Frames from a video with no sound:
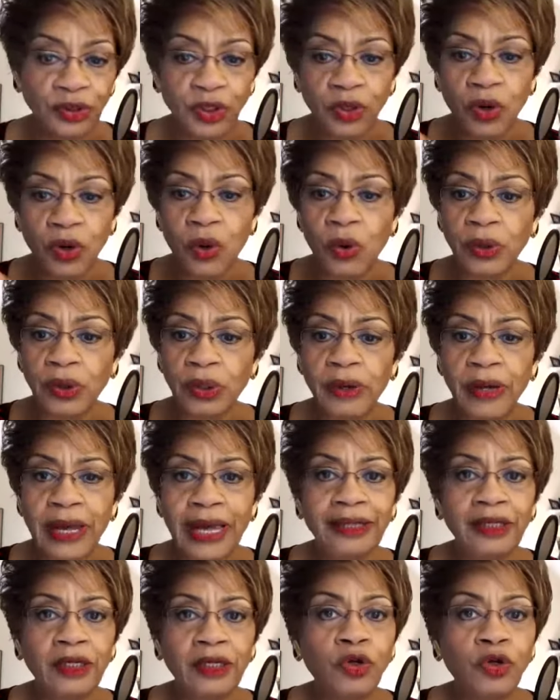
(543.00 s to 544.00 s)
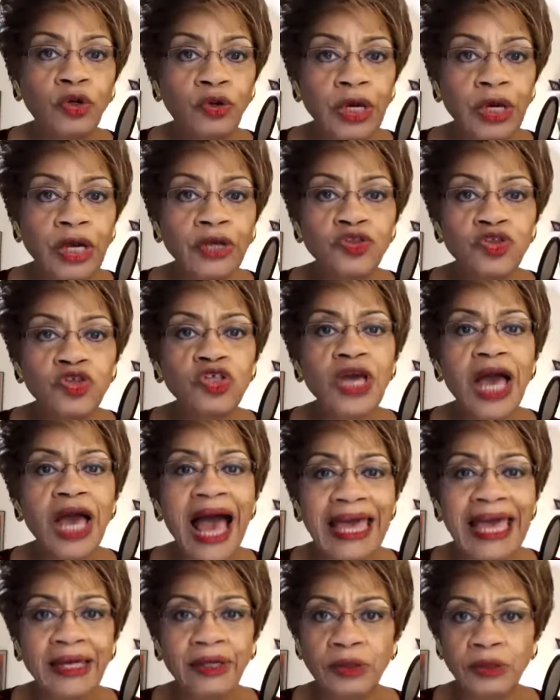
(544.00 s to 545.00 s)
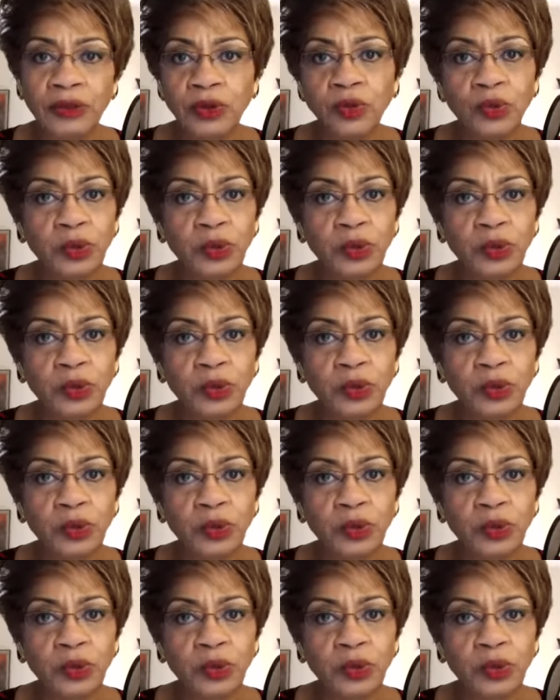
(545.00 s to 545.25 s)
the corner and a, a child who